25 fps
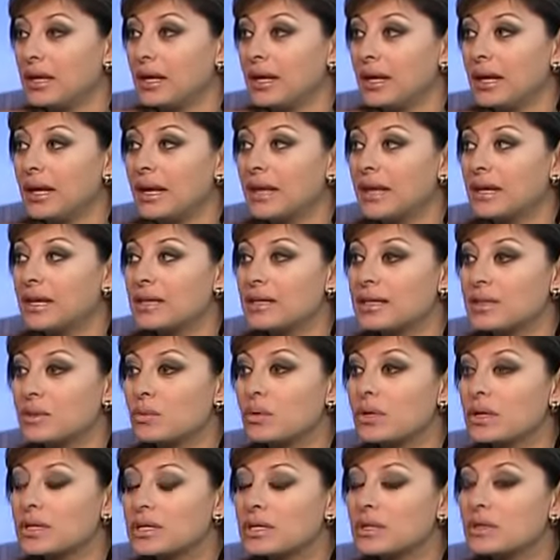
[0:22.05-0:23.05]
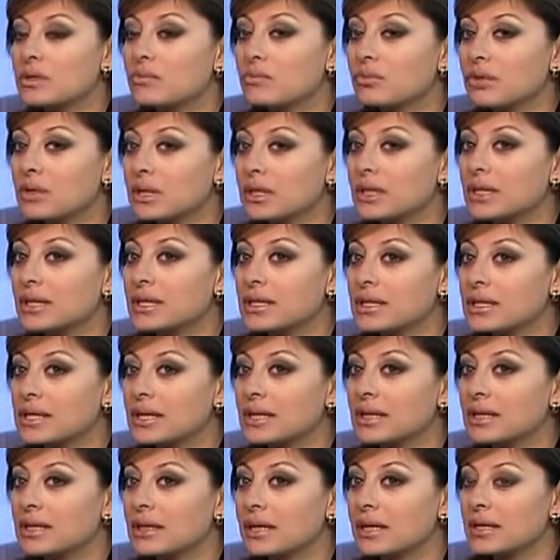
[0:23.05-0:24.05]
And it wasn't really
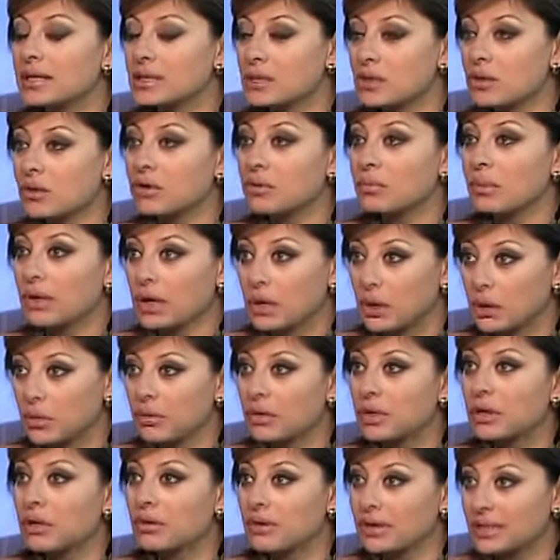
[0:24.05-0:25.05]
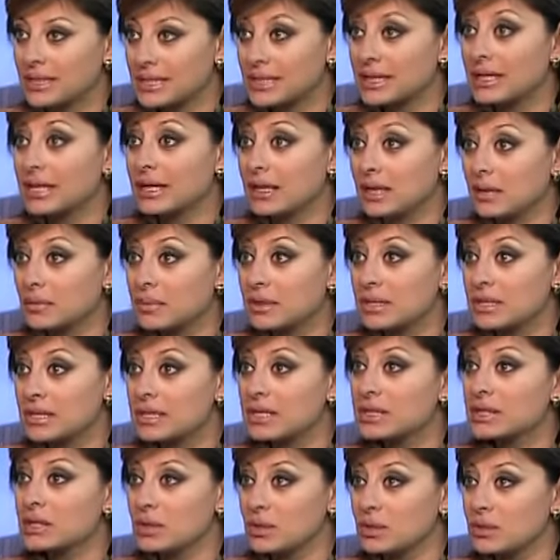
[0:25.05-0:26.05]
until I started my career at CNN
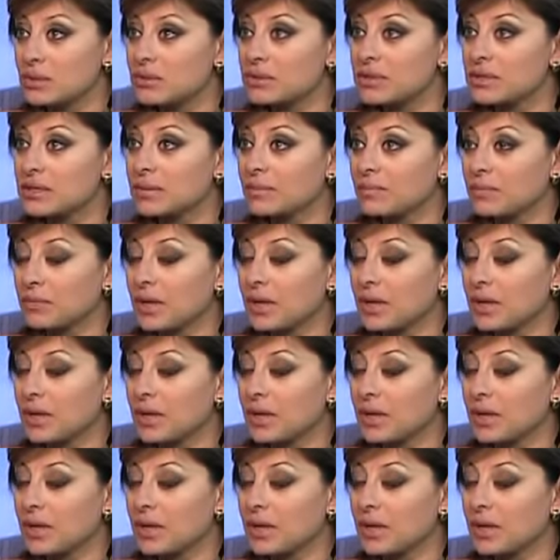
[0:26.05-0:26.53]
Business News,